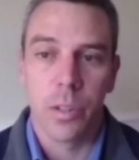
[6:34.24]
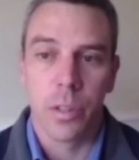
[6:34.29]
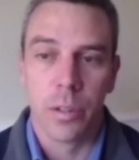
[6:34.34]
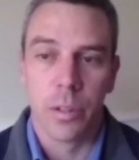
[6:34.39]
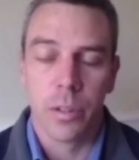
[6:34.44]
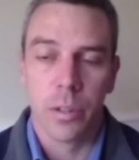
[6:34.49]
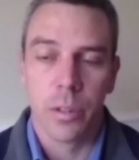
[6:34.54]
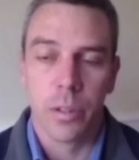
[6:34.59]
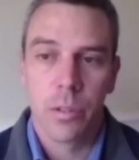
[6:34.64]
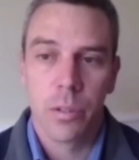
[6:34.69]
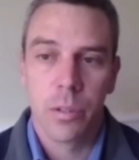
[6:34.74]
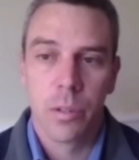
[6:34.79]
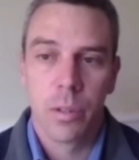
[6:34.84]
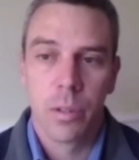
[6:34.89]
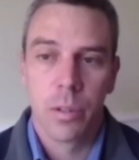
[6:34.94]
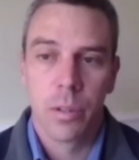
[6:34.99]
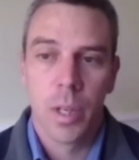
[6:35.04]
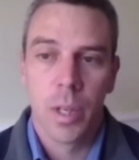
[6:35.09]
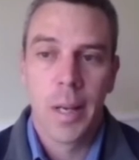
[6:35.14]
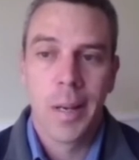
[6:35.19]
centers,
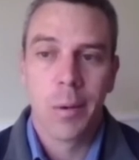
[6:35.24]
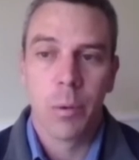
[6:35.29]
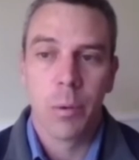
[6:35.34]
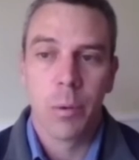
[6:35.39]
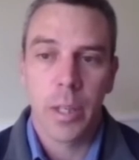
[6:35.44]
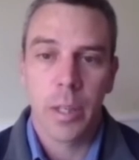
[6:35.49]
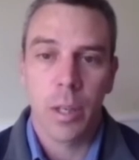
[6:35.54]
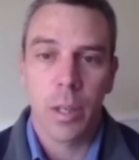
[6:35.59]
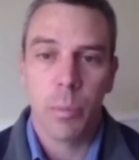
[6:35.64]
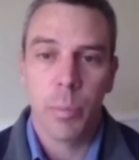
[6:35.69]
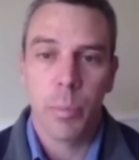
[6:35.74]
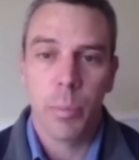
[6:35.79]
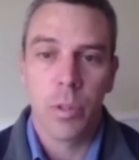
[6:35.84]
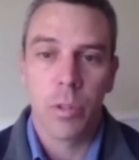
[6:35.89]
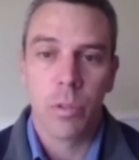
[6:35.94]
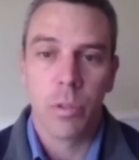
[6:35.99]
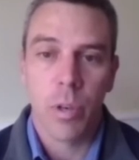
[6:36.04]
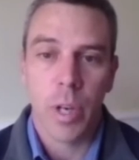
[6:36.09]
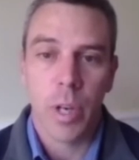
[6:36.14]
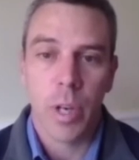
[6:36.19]
we can help you
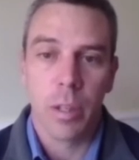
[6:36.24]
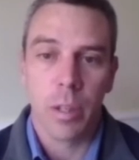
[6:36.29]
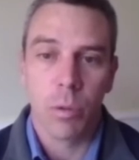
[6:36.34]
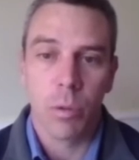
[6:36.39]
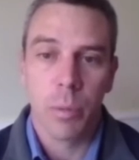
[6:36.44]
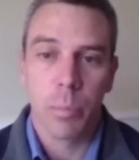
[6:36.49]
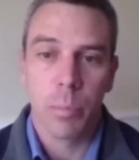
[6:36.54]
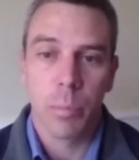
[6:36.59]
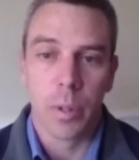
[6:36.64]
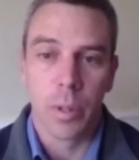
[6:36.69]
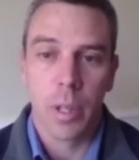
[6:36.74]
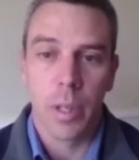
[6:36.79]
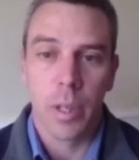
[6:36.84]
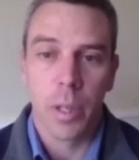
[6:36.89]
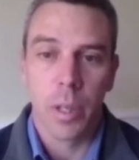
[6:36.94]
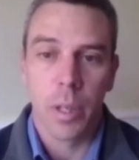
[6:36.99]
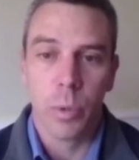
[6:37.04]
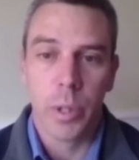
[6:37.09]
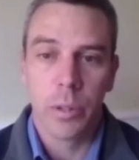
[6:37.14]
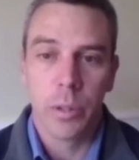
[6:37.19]
to track equipment
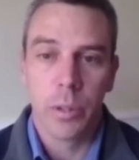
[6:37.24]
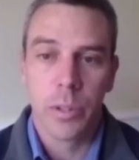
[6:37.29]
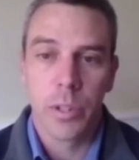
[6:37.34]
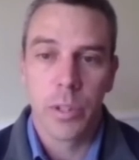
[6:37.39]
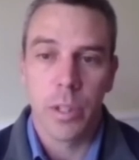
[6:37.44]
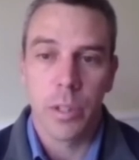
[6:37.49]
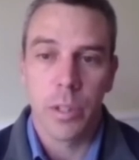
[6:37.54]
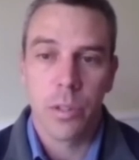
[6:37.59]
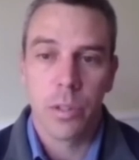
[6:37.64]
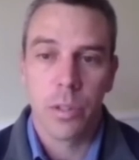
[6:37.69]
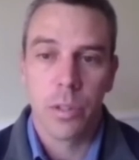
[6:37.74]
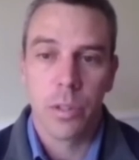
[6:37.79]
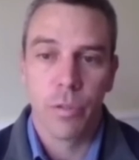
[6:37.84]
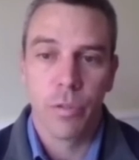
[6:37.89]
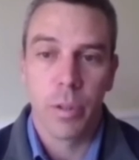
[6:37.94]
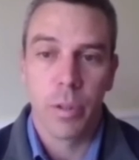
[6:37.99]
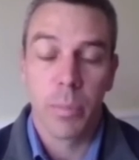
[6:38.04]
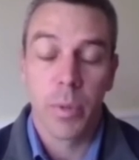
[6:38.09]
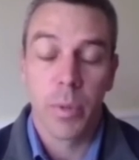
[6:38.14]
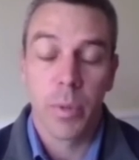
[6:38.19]
like wheelchairs,
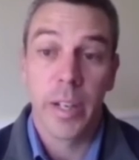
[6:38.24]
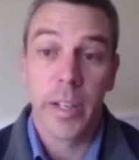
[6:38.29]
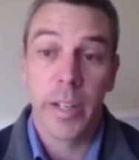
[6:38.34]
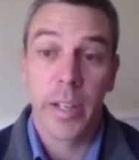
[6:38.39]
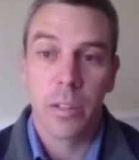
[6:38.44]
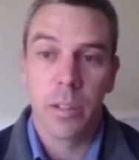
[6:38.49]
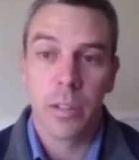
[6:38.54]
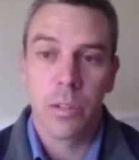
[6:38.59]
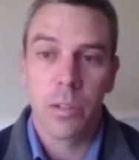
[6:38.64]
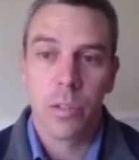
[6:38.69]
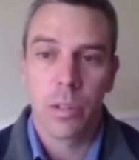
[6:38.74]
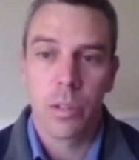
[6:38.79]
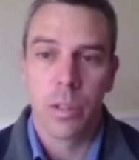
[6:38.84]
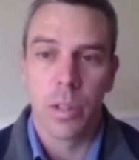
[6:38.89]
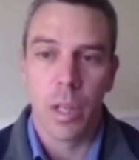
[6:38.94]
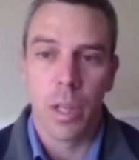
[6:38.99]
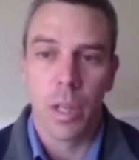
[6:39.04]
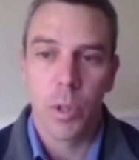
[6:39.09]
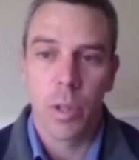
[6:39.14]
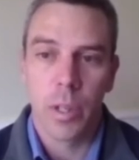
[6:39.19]
defibrillators,
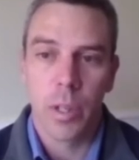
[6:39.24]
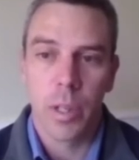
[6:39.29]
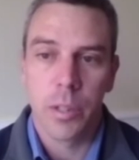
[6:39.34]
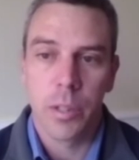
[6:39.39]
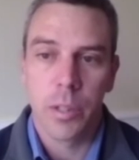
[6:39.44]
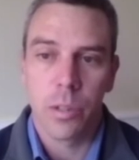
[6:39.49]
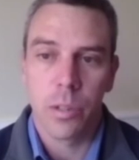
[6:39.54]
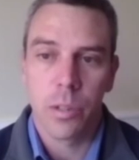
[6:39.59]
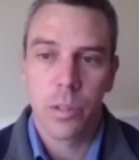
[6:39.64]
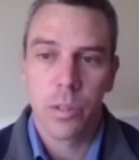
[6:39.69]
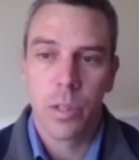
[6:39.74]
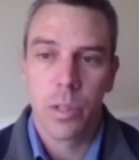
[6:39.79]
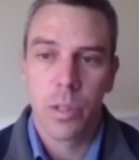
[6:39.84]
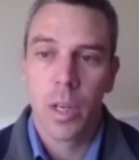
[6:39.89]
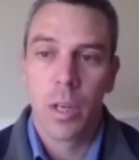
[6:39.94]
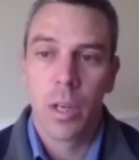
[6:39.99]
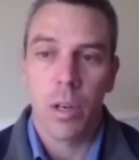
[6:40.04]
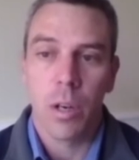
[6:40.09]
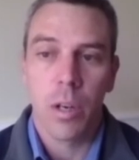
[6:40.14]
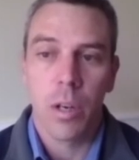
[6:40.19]
nebulizers,
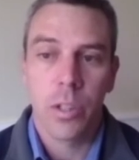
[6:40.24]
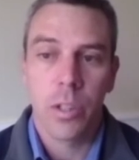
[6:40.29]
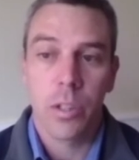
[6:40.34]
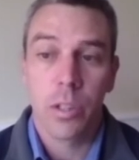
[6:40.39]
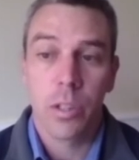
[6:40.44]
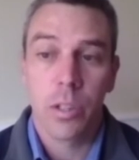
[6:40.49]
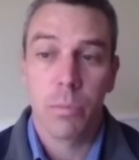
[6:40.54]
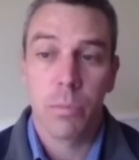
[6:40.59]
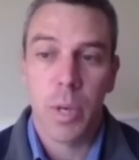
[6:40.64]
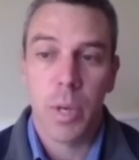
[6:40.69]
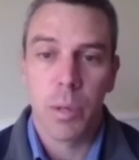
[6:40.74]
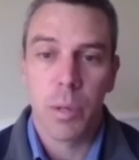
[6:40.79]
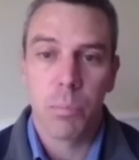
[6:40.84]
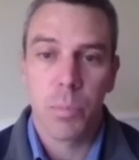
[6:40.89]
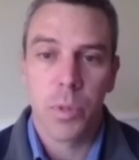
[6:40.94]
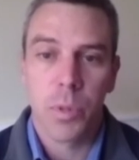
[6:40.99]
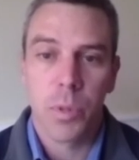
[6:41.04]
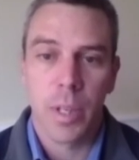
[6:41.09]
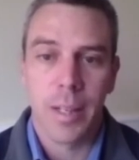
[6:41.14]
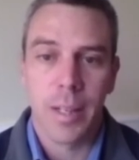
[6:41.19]
oxygen
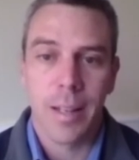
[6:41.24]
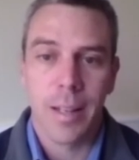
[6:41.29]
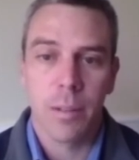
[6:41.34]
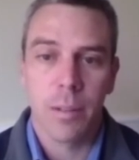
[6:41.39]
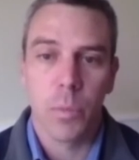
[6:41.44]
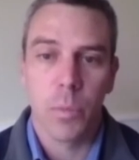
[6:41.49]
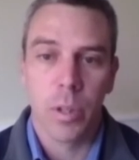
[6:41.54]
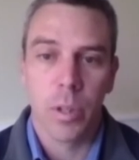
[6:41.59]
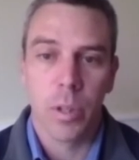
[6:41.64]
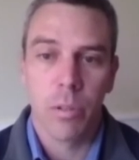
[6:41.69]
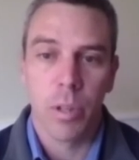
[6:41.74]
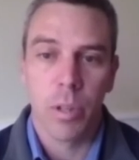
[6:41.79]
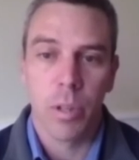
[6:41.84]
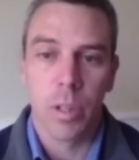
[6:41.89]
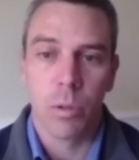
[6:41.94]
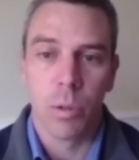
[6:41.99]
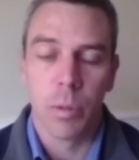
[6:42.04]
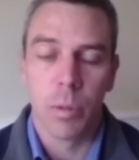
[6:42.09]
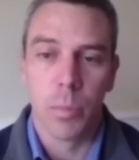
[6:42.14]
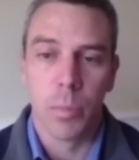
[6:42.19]
pumps, and other monitoring
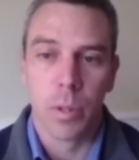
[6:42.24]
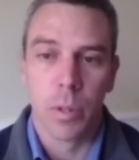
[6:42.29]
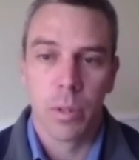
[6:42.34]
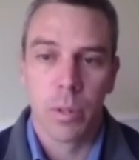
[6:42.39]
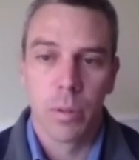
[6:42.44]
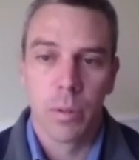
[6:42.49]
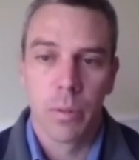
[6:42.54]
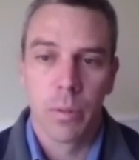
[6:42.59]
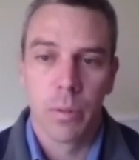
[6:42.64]
equipment.